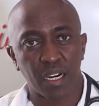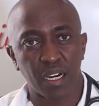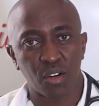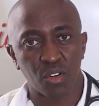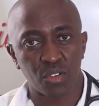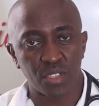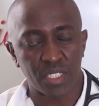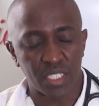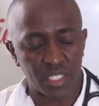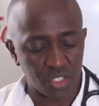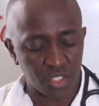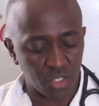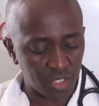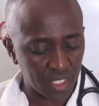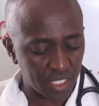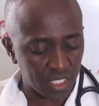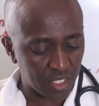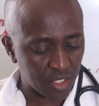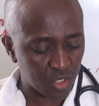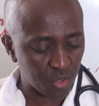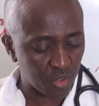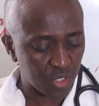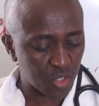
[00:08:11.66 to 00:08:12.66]
condition
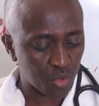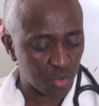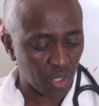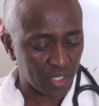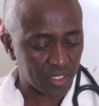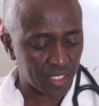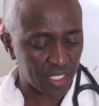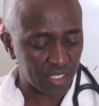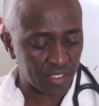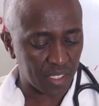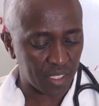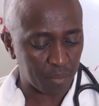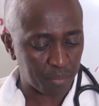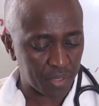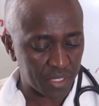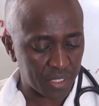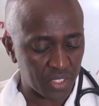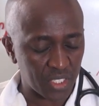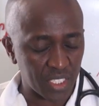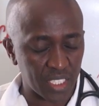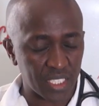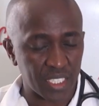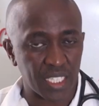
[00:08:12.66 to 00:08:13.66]
is you need to assess the
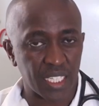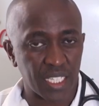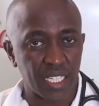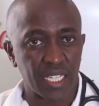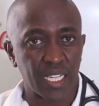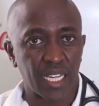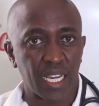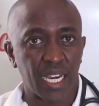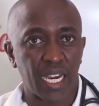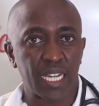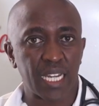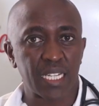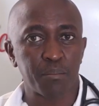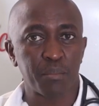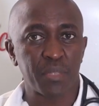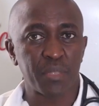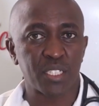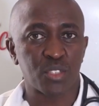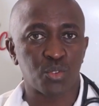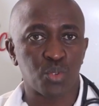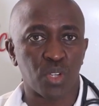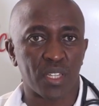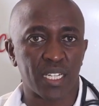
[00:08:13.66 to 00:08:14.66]
patient and
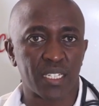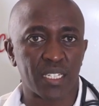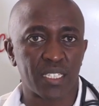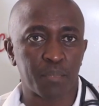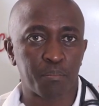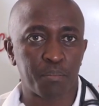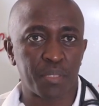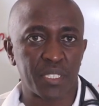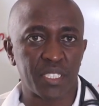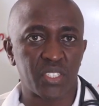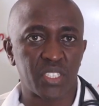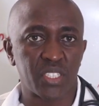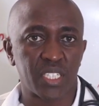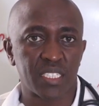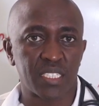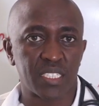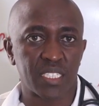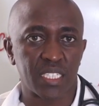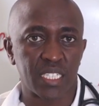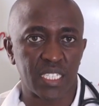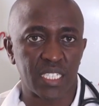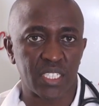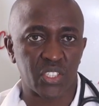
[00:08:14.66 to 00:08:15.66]
make sure that the patient
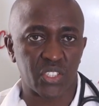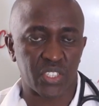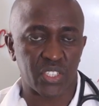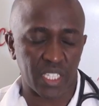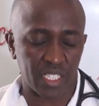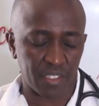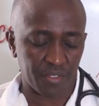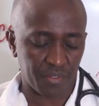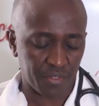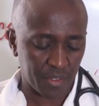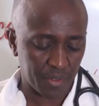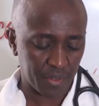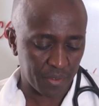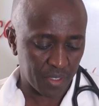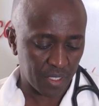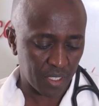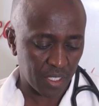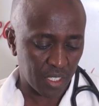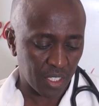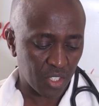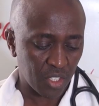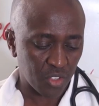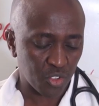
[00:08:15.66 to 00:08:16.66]
is safe.
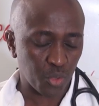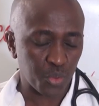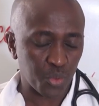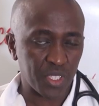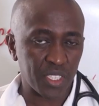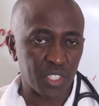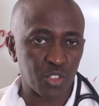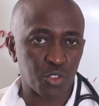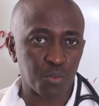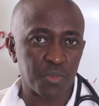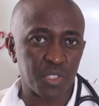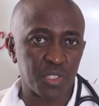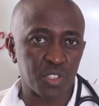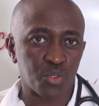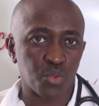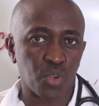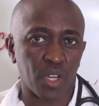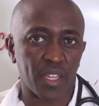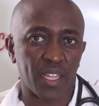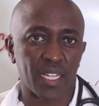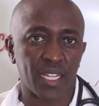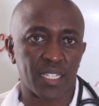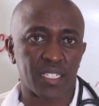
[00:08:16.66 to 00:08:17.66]
So you need to be
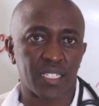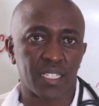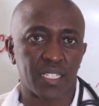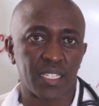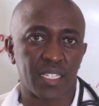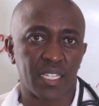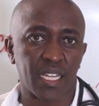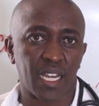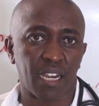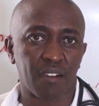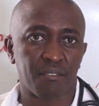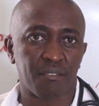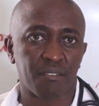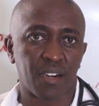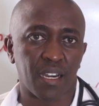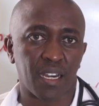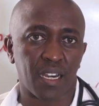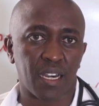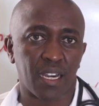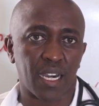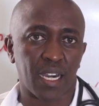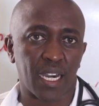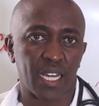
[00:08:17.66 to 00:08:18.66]
sure that they have
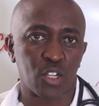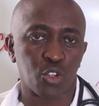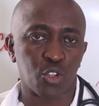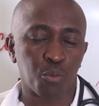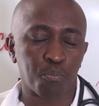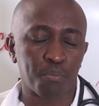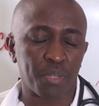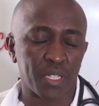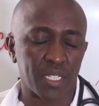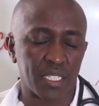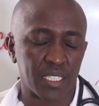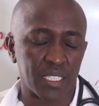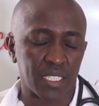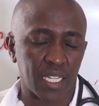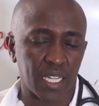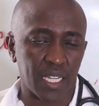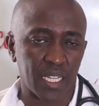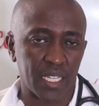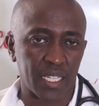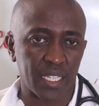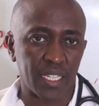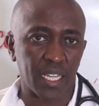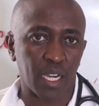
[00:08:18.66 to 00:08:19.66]
an open
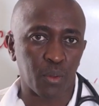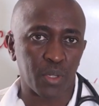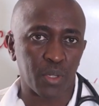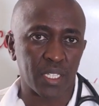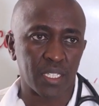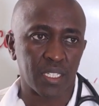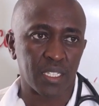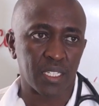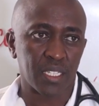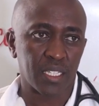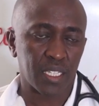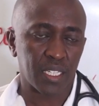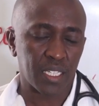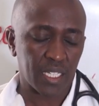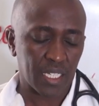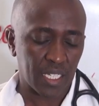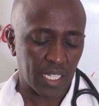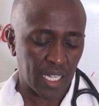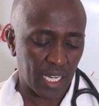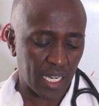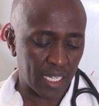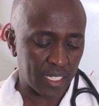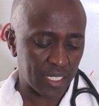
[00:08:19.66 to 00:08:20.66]
airway,
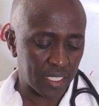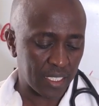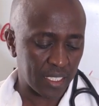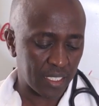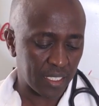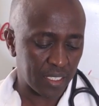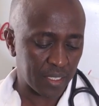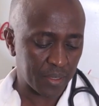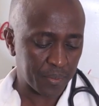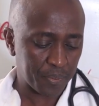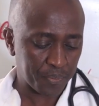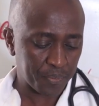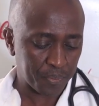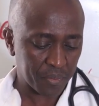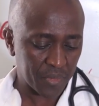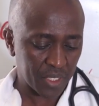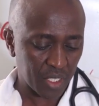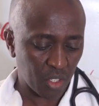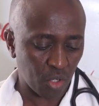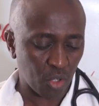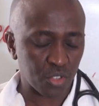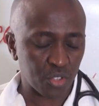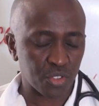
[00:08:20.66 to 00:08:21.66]
and
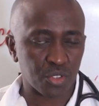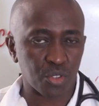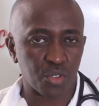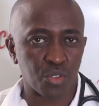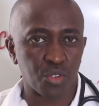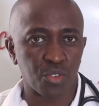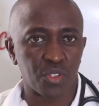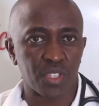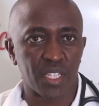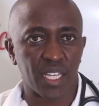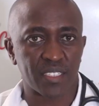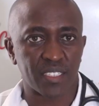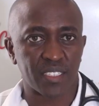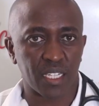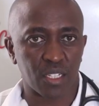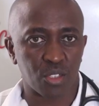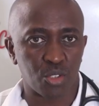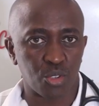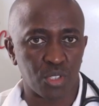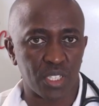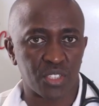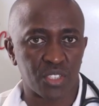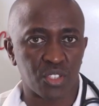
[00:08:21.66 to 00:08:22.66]
also their
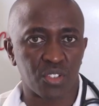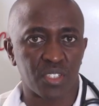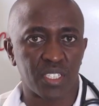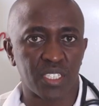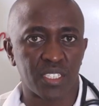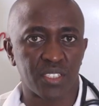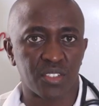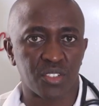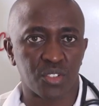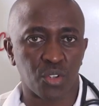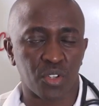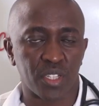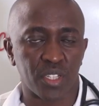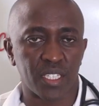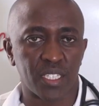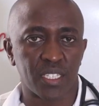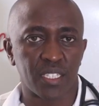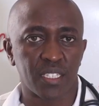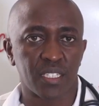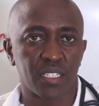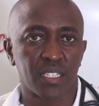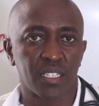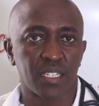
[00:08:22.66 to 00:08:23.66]
circulation is
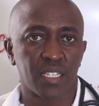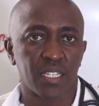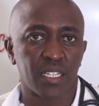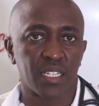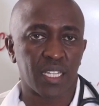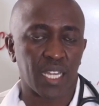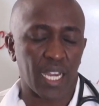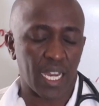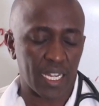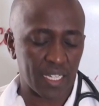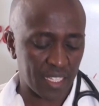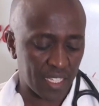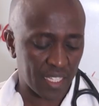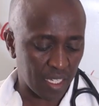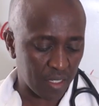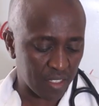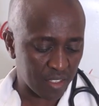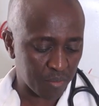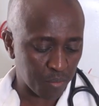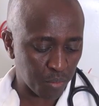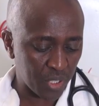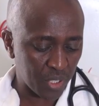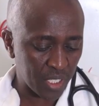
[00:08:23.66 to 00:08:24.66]
okay, and their
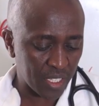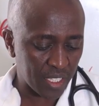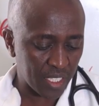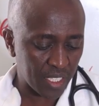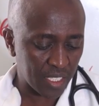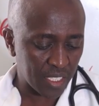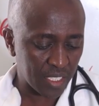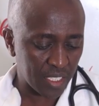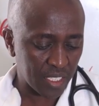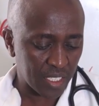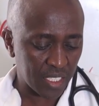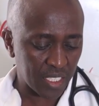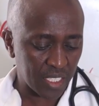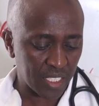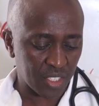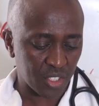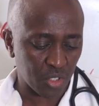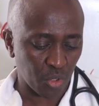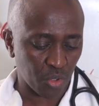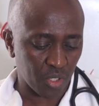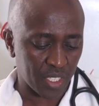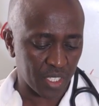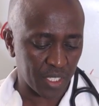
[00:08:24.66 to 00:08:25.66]
breathing is
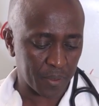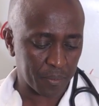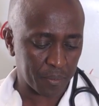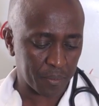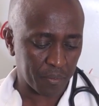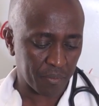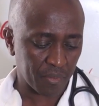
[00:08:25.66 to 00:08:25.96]
okay.